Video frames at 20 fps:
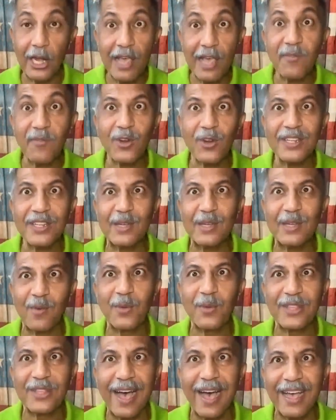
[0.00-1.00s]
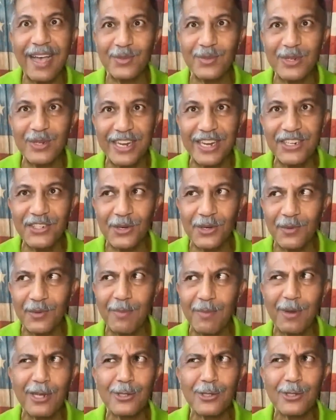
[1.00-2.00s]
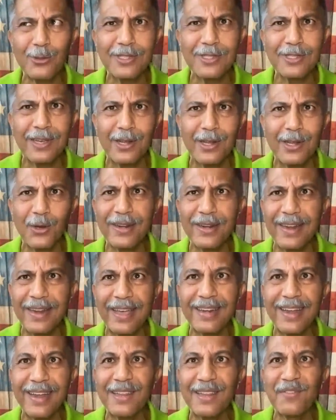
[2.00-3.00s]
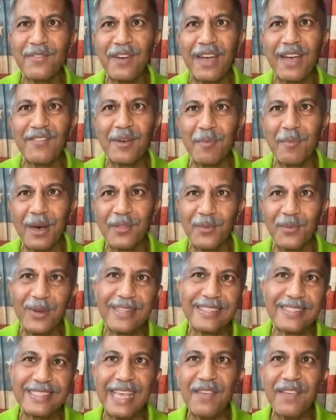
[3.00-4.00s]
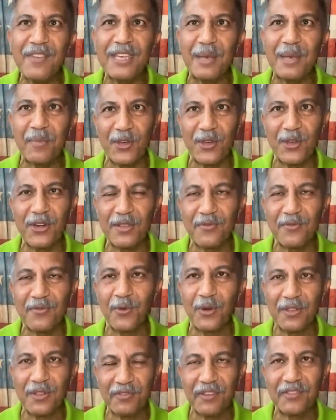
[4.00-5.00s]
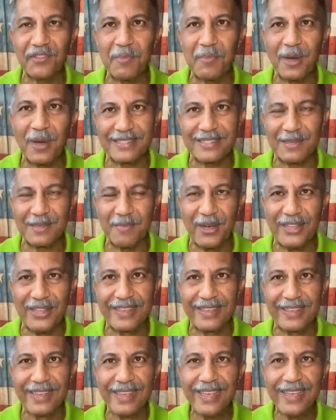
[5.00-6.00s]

Live Good is the one with the highest retention rate because who's gonna quit 995 a month when it's saving them 30, 40, 50 bucks a month?